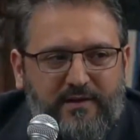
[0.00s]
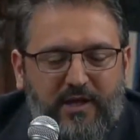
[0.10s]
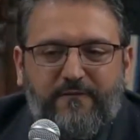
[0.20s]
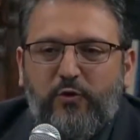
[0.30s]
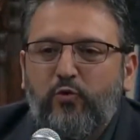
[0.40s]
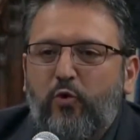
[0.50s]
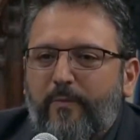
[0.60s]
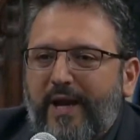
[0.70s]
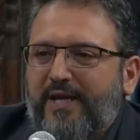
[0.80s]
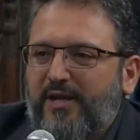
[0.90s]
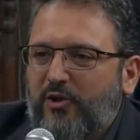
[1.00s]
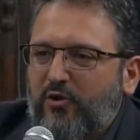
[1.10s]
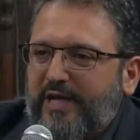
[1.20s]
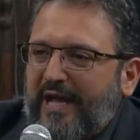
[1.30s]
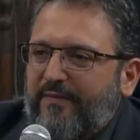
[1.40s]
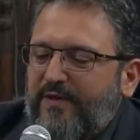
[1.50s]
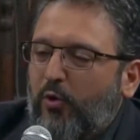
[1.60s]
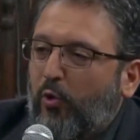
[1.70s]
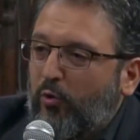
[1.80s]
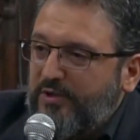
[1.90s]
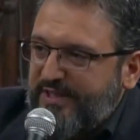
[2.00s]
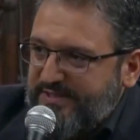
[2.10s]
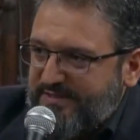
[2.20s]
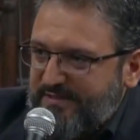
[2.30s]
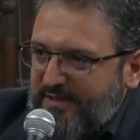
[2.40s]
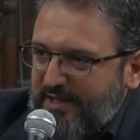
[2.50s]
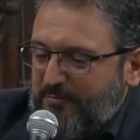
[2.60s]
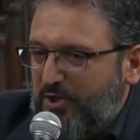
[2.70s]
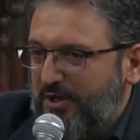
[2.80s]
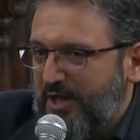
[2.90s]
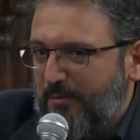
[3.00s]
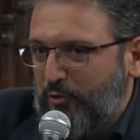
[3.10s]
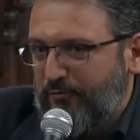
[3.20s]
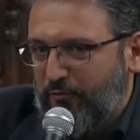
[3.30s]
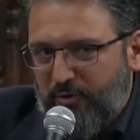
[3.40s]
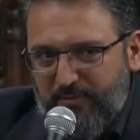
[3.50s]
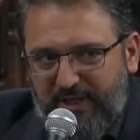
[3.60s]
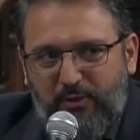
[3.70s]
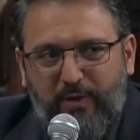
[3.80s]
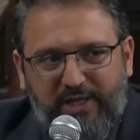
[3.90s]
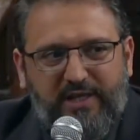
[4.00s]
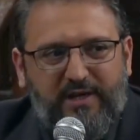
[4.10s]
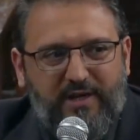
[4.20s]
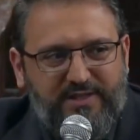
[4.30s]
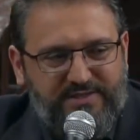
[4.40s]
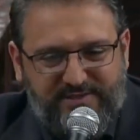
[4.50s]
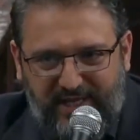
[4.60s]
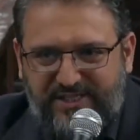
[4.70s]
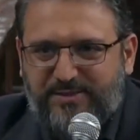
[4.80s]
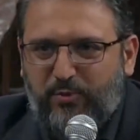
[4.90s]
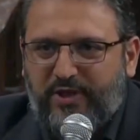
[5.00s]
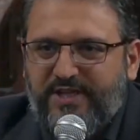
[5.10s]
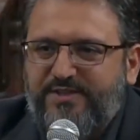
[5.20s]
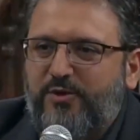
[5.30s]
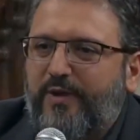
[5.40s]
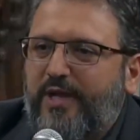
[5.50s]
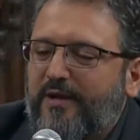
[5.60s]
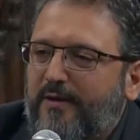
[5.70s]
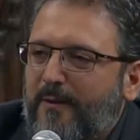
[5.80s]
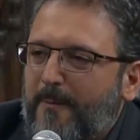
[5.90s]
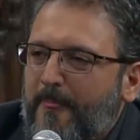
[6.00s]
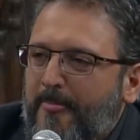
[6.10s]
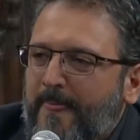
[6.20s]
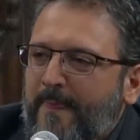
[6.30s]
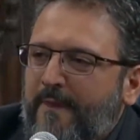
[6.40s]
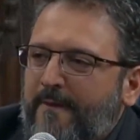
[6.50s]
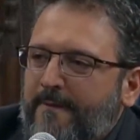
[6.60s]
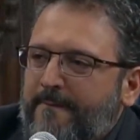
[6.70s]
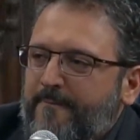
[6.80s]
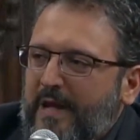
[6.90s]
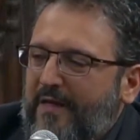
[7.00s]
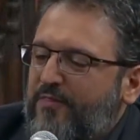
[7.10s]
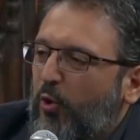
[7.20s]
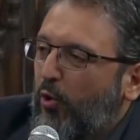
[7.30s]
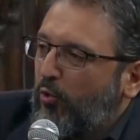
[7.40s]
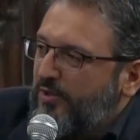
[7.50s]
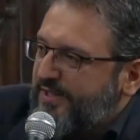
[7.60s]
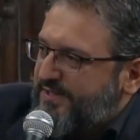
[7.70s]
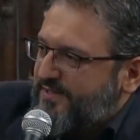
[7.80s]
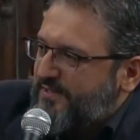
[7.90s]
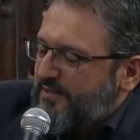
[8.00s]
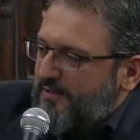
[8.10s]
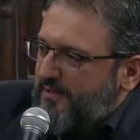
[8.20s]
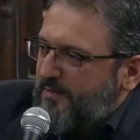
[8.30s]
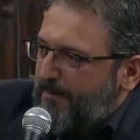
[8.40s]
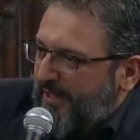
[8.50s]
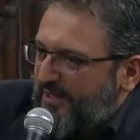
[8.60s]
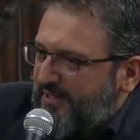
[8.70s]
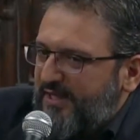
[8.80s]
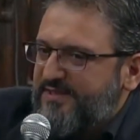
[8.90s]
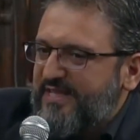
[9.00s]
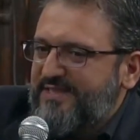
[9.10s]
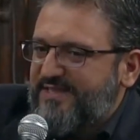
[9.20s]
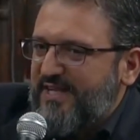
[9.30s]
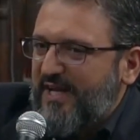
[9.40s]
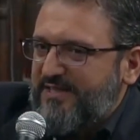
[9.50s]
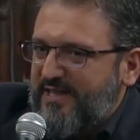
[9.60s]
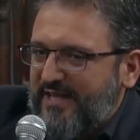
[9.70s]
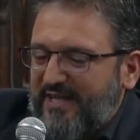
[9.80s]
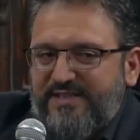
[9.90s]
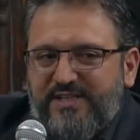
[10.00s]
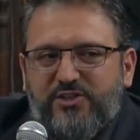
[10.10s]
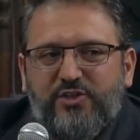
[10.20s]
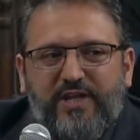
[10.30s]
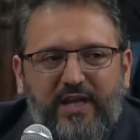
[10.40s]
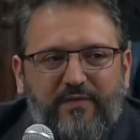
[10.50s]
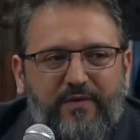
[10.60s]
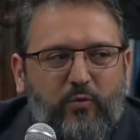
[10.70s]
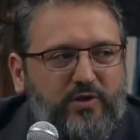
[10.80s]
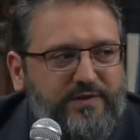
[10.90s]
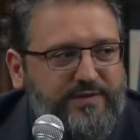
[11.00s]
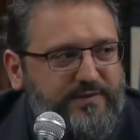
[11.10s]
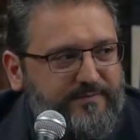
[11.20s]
If you go back and look at the oldest, and I'm talking about formally recognized textbook history, at the oldest buildings and sites that exist today in the world,